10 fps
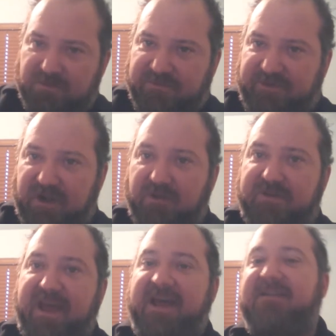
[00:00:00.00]
Follow
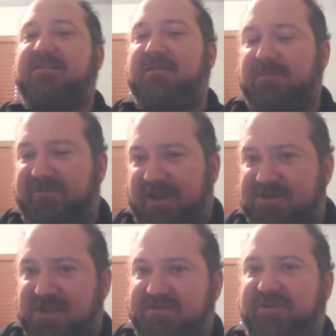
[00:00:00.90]
that, 5
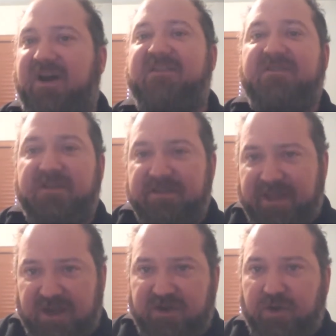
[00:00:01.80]
sets of 5.
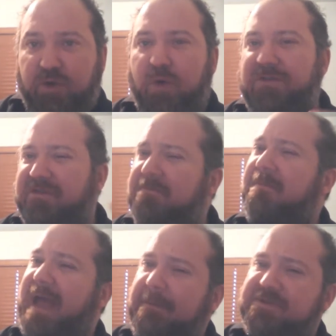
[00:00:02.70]
Then do the
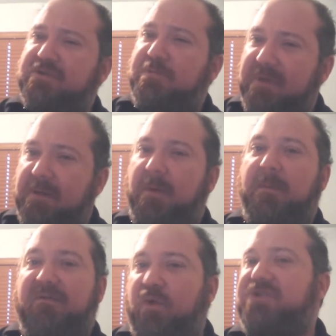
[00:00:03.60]
absolute
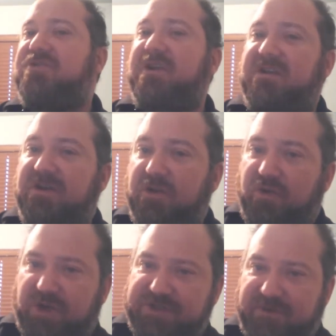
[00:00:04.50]
minimum of what you need to do
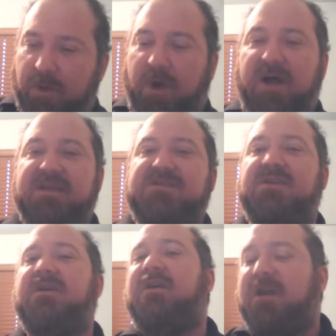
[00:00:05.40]
CrossFit-wise.
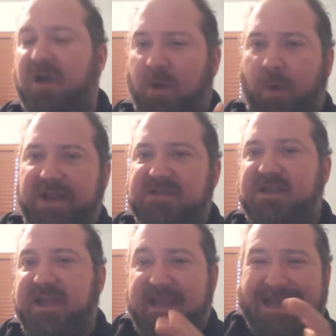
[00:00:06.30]

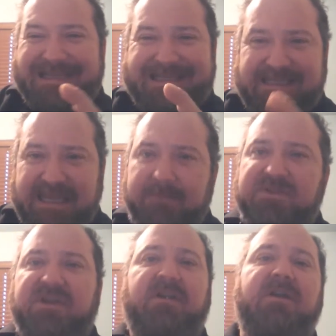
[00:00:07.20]
Wednesday, same
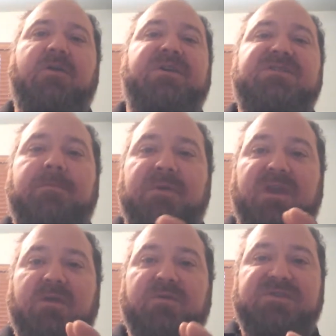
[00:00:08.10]
scenario, except
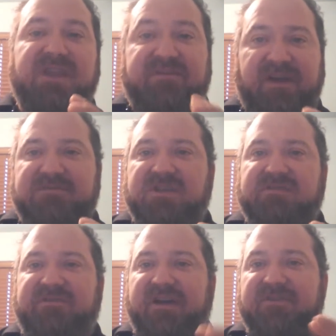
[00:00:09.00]
begin with, say, 5 sets
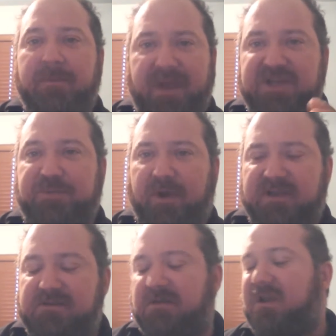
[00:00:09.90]
of 5 in the bench
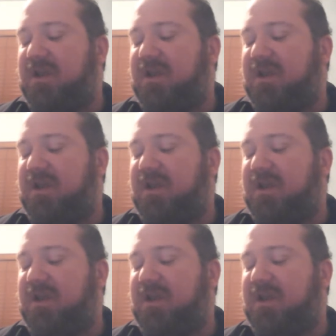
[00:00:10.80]
press.